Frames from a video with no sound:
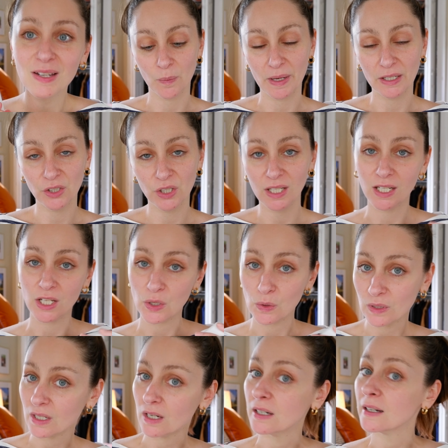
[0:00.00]
So I'm actually going to
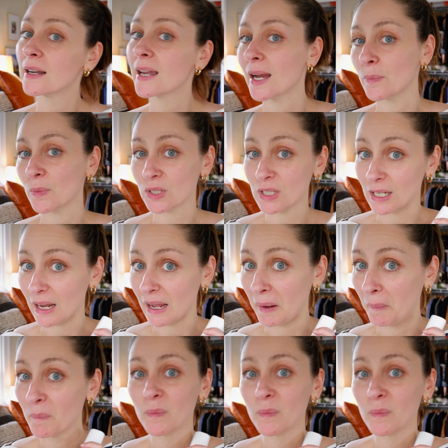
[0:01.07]
use it on camera today.